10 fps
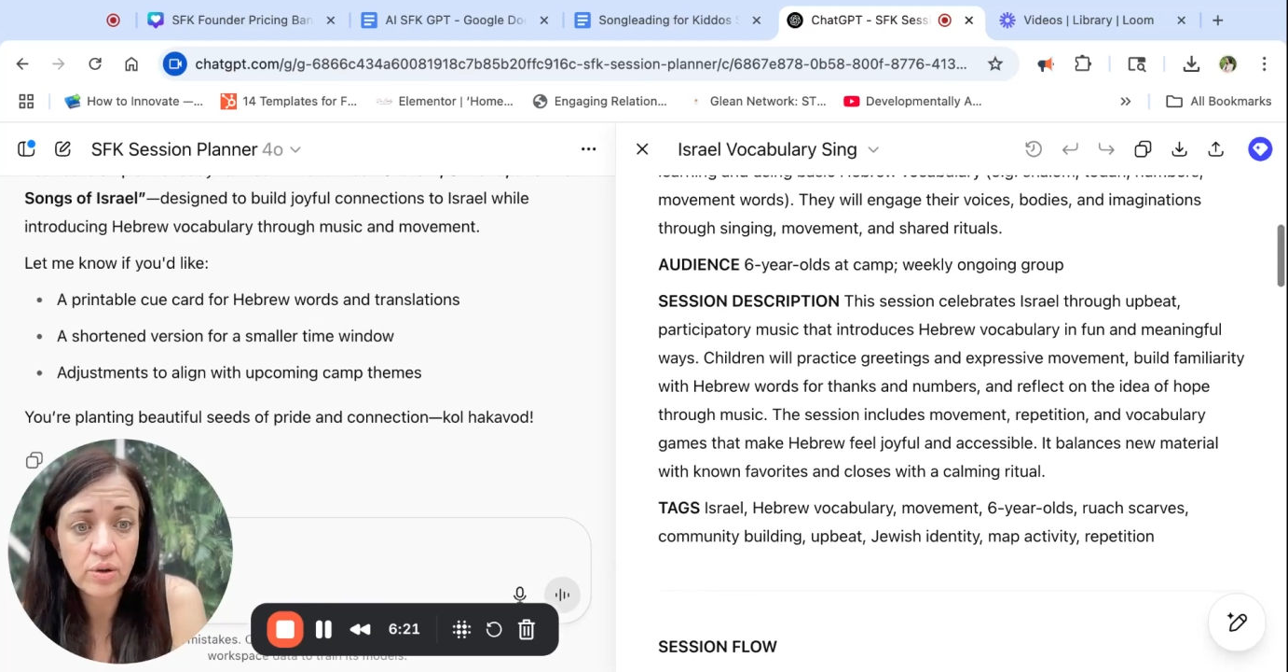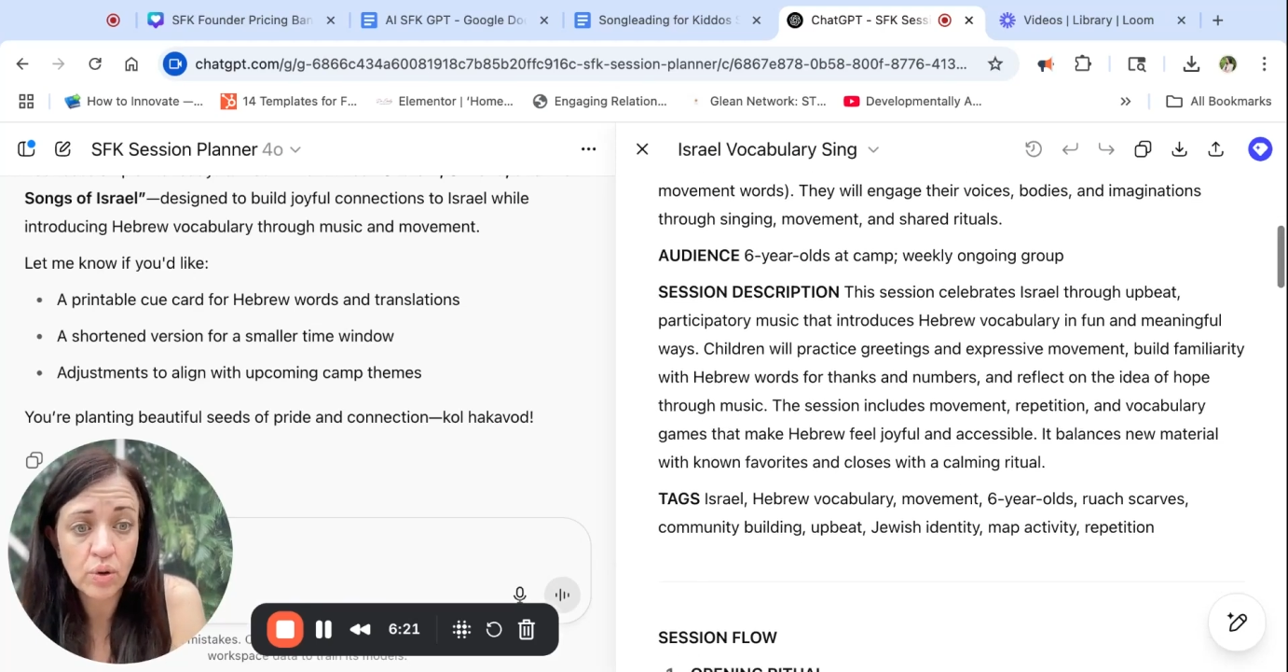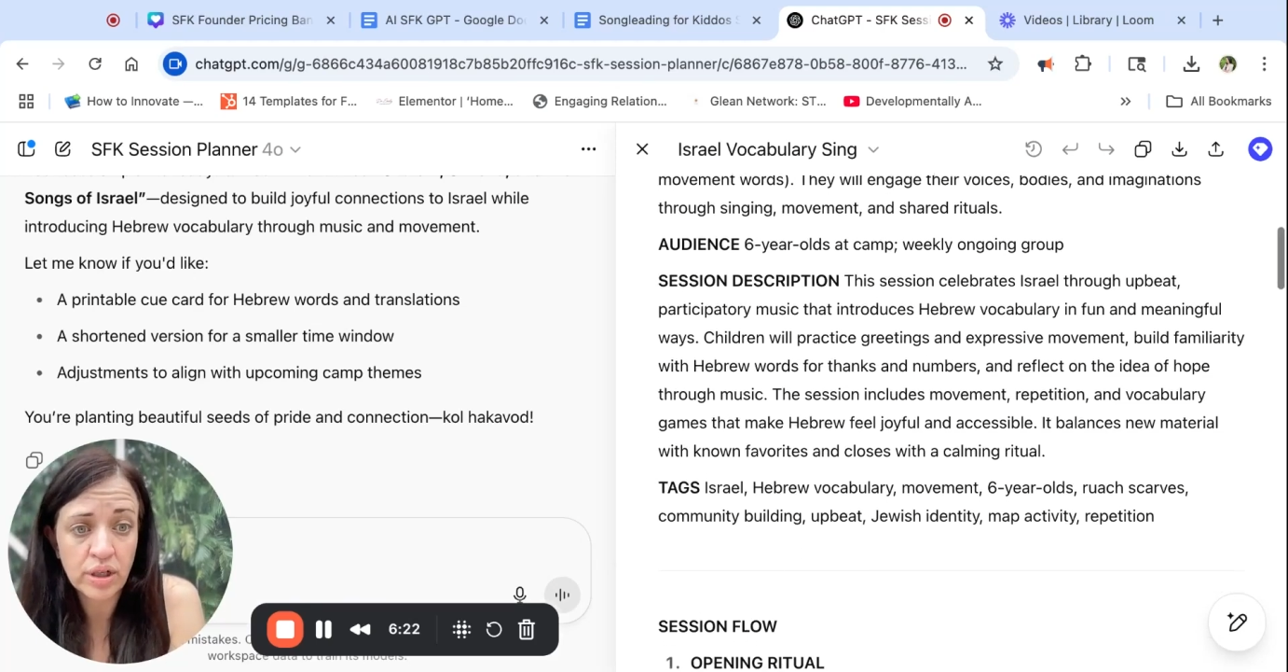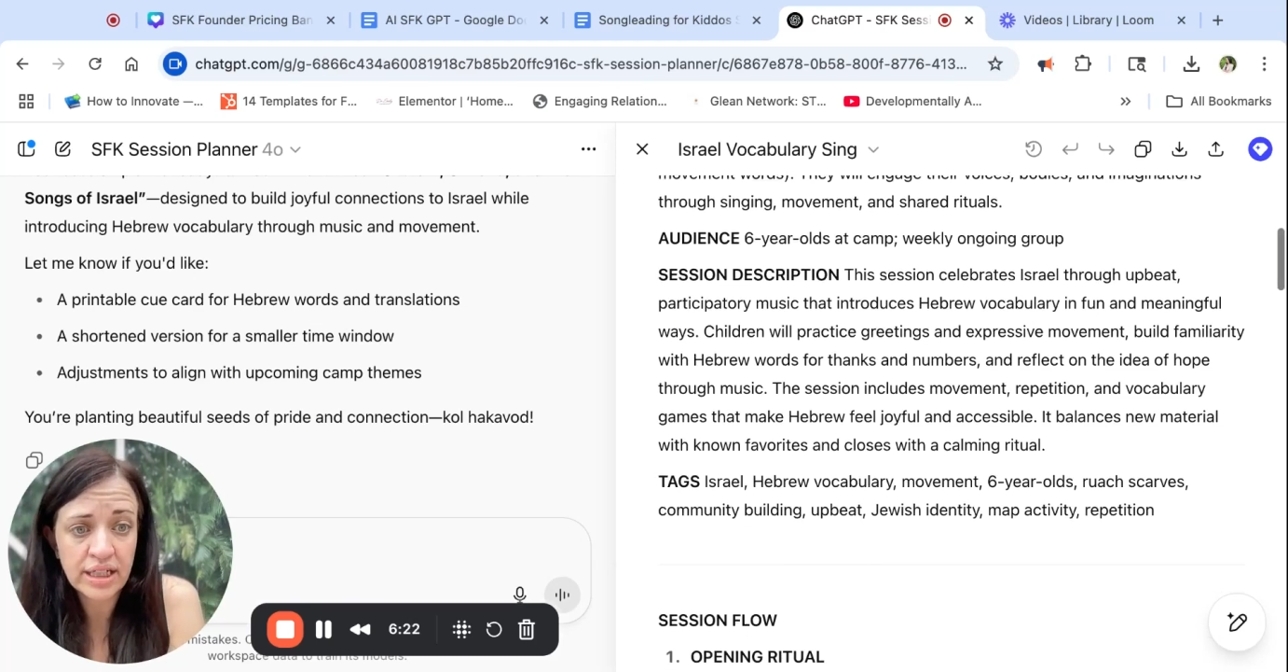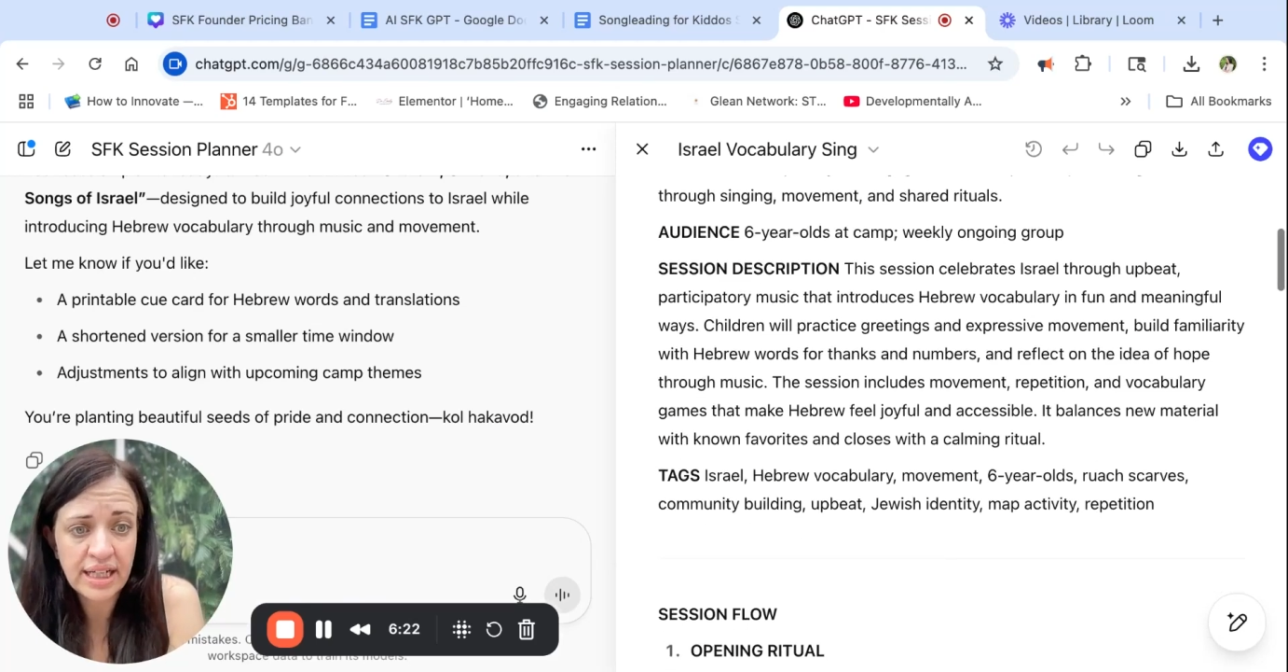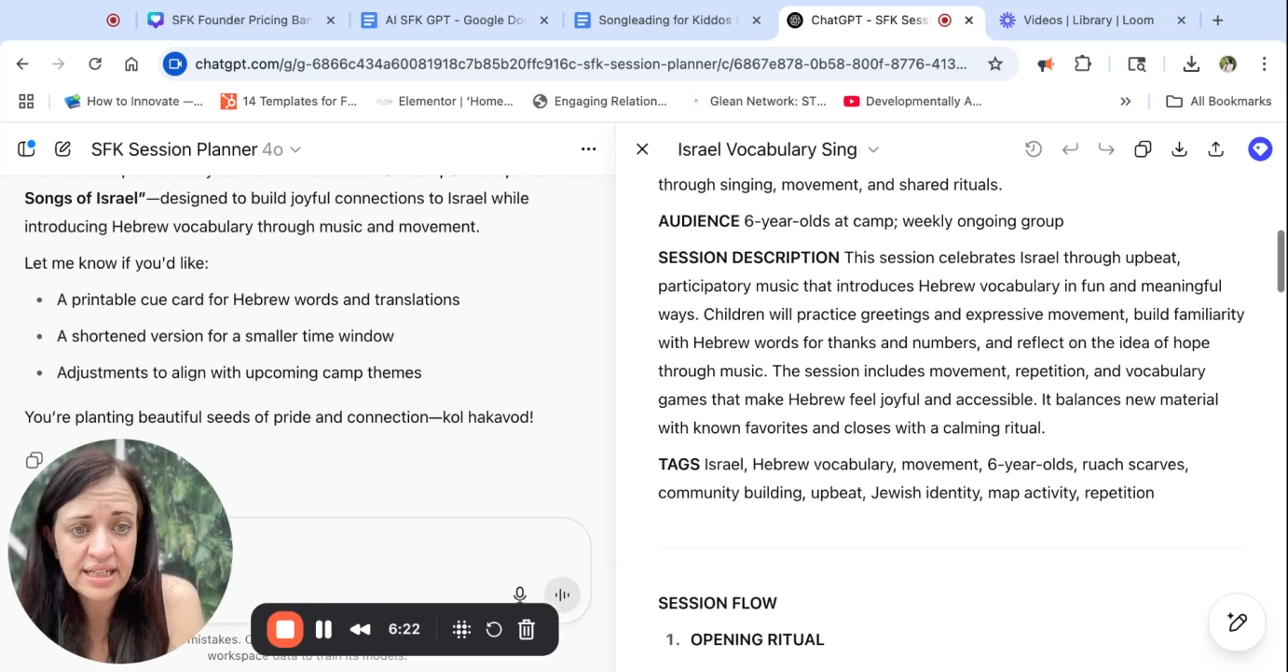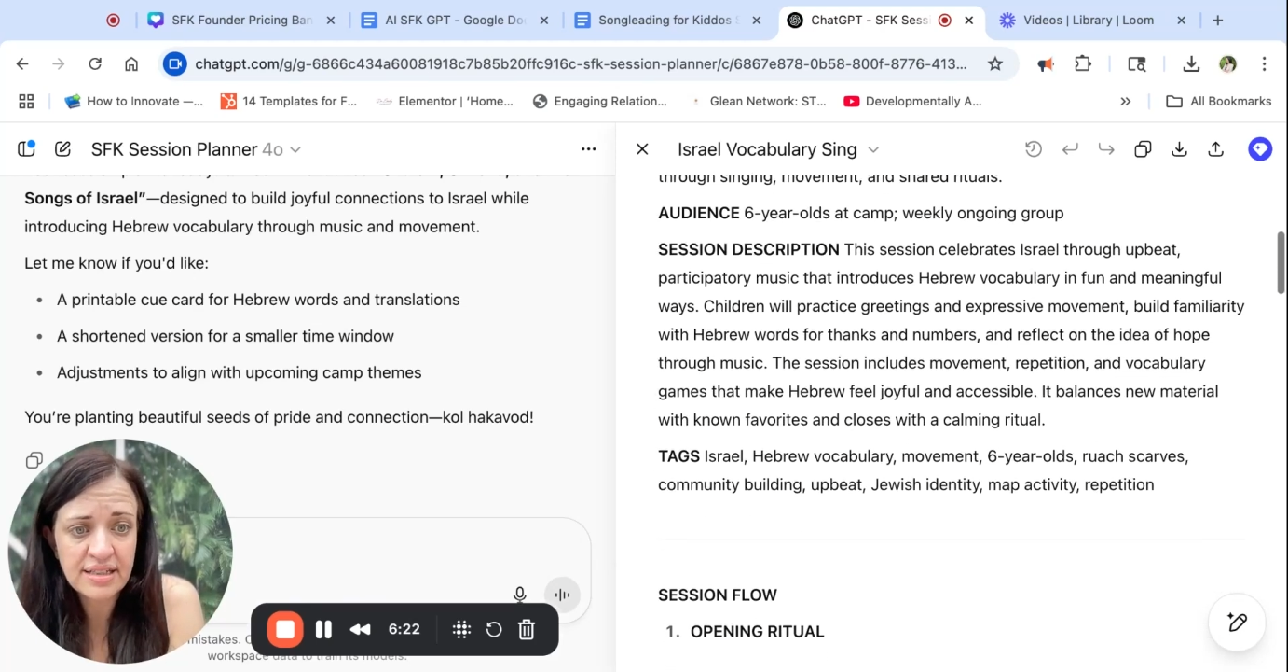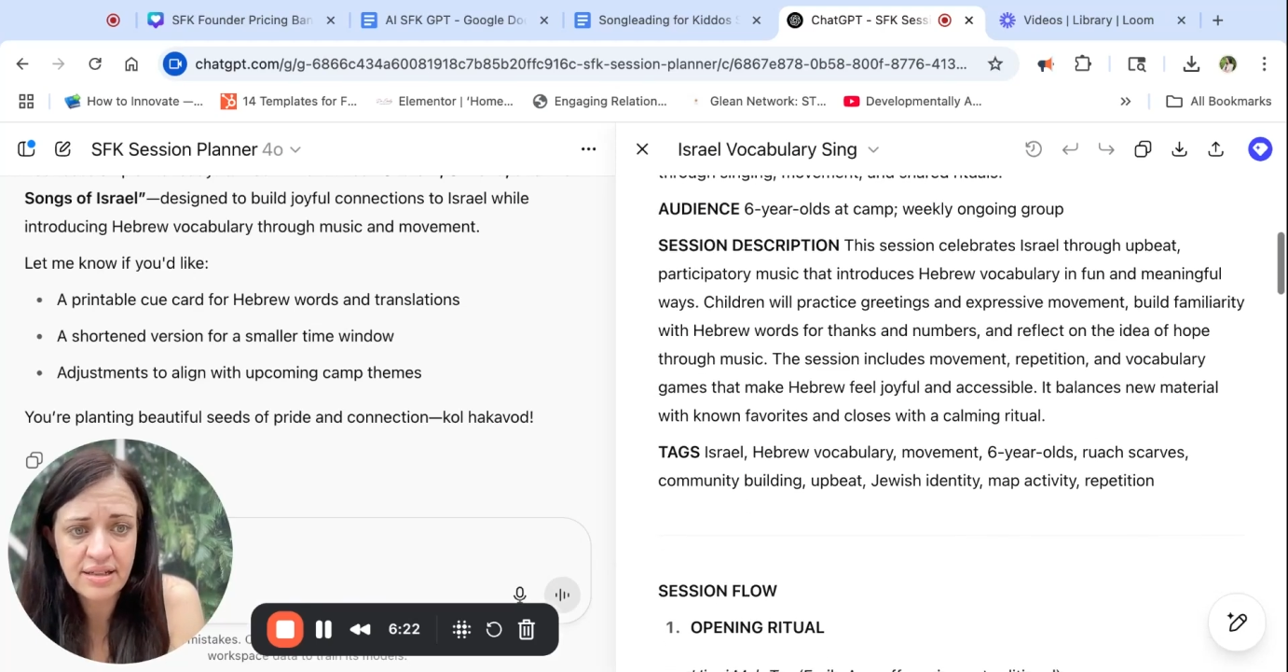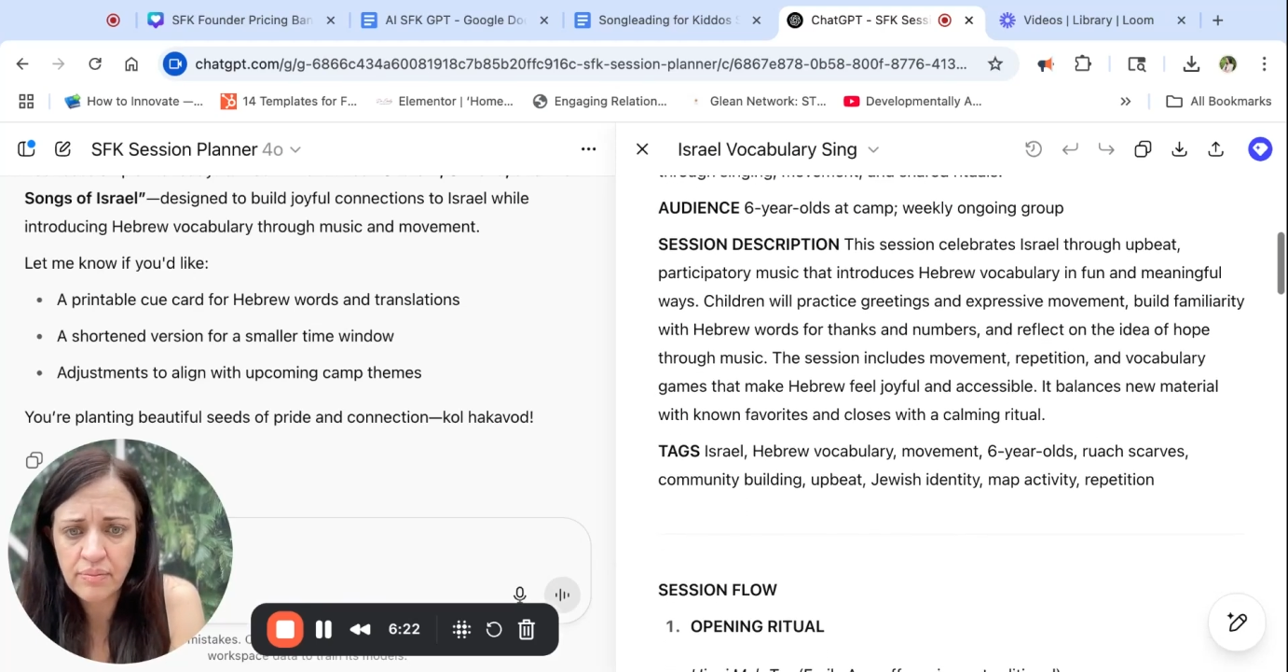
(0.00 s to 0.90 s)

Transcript: organized and